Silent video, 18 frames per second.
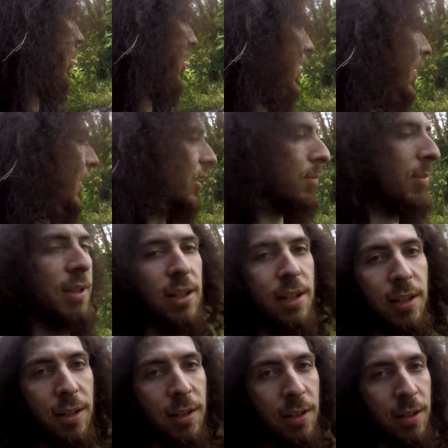It has
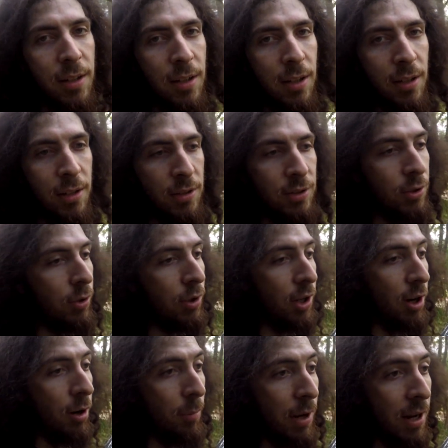been
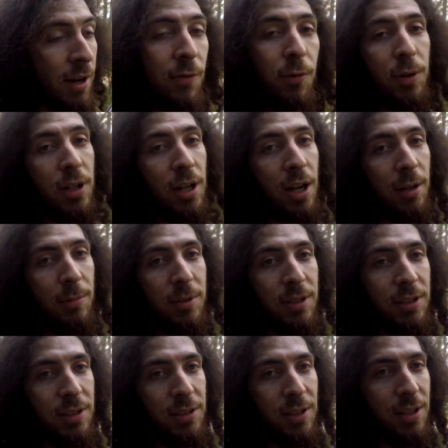starting up every time
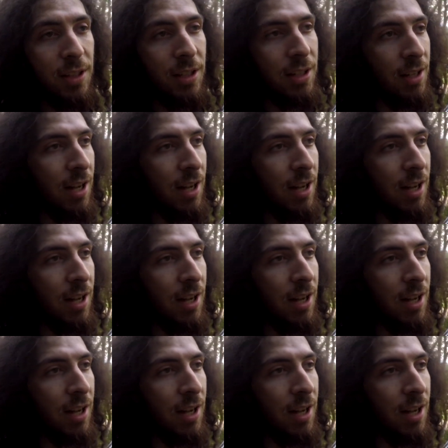since then.